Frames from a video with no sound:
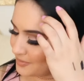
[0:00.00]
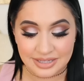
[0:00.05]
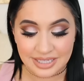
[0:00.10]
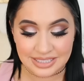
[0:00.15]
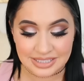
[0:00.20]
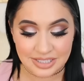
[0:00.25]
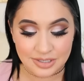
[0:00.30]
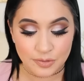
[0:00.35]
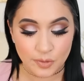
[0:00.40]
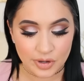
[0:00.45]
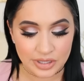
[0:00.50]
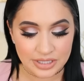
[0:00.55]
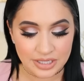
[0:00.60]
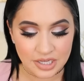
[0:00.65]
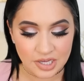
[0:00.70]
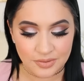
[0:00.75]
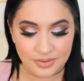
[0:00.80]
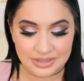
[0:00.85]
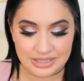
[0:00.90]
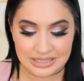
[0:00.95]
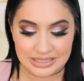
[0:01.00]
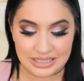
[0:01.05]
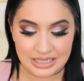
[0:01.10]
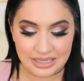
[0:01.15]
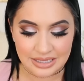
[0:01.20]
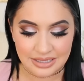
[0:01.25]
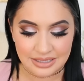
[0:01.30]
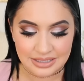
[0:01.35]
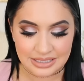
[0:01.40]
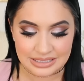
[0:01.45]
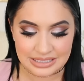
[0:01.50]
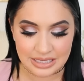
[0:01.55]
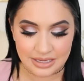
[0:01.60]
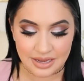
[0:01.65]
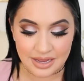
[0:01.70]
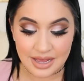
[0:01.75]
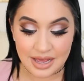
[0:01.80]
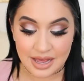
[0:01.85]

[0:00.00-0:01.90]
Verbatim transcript: They did really good with these lip, these lip.